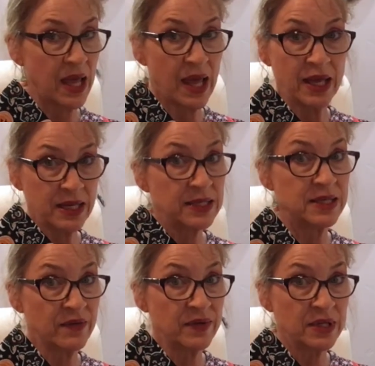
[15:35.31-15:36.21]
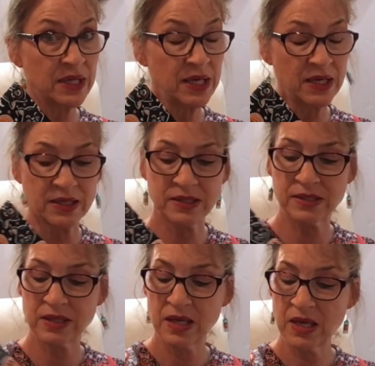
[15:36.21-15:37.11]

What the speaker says: and it definitely is.